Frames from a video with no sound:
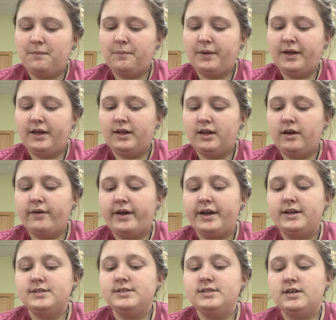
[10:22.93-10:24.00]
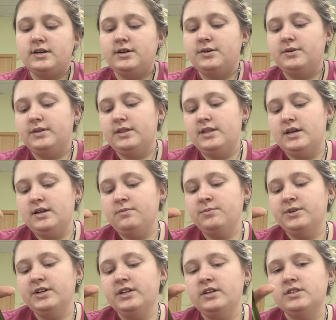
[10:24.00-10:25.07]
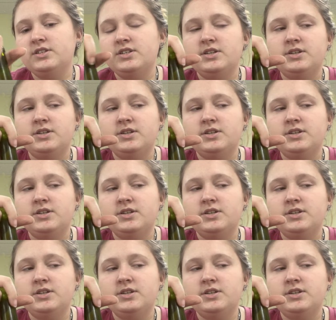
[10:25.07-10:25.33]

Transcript: But okay, so then I'm gonna